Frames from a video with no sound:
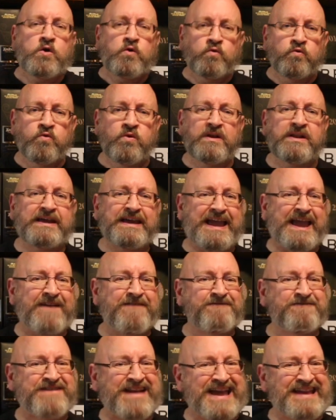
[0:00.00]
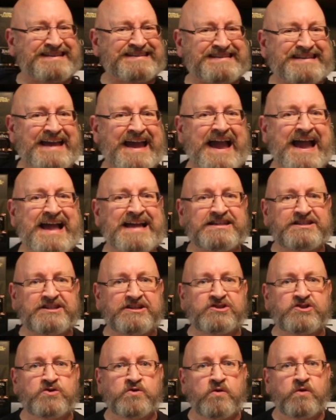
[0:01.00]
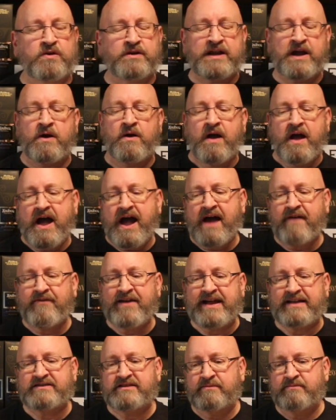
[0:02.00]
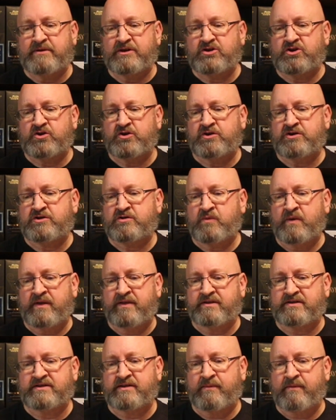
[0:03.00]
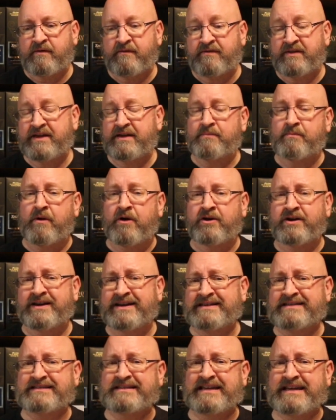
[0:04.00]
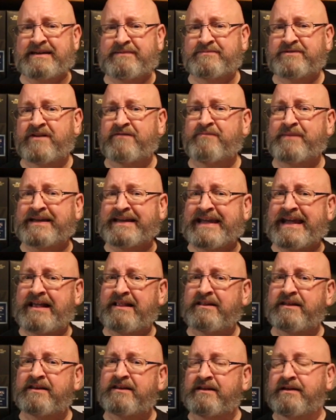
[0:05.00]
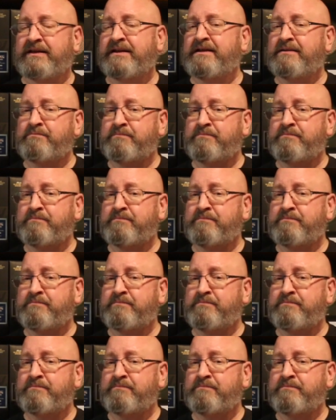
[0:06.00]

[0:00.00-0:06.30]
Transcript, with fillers: Really a fantastic tour. Now, I've had some issues with some of the marketing schemes of Macallan.